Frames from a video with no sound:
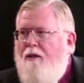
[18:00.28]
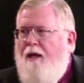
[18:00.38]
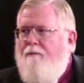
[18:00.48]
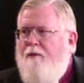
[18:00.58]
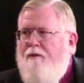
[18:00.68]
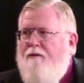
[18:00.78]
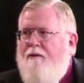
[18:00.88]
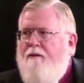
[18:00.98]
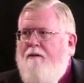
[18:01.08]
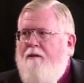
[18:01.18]
to that
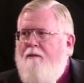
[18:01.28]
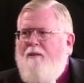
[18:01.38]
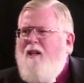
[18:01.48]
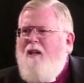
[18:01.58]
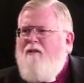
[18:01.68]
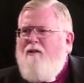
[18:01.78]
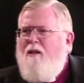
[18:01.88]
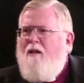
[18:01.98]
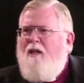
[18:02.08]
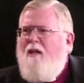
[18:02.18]
person because
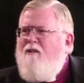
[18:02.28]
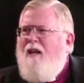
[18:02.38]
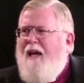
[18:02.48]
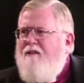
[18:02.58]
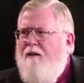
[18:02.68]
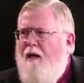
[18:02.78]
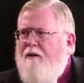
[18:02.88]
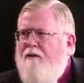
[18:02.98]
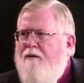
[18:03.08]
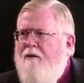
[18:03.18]
he's a tax
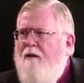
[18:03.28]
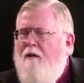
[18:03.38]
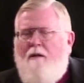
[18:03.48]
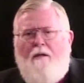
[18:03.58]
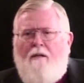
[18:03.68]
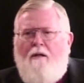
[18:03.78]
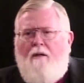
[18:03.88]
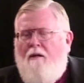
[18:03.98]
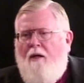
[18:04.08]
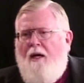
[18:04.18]
collector.
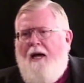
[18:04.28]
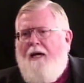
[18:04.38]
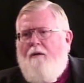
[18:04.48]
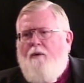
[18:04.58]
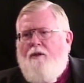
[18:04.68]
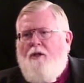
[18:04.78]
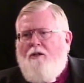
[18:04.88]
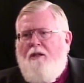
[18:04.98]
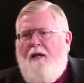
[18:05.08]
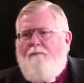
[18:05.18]
No, I don't want to
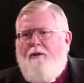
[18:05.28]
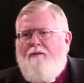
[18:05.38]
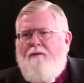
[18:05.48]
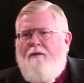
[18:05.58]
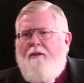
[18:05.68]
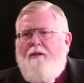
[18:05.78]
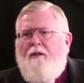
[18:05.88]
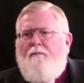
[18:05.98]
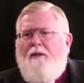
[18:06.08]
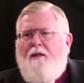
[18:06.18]
talk to that person
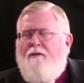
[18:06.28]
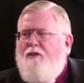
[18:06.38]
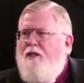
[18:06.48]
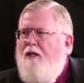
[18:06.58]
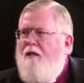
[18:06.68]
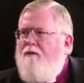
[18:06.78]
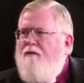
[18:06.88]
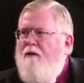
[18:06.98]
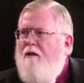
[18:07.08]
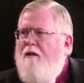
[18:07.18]
because she's,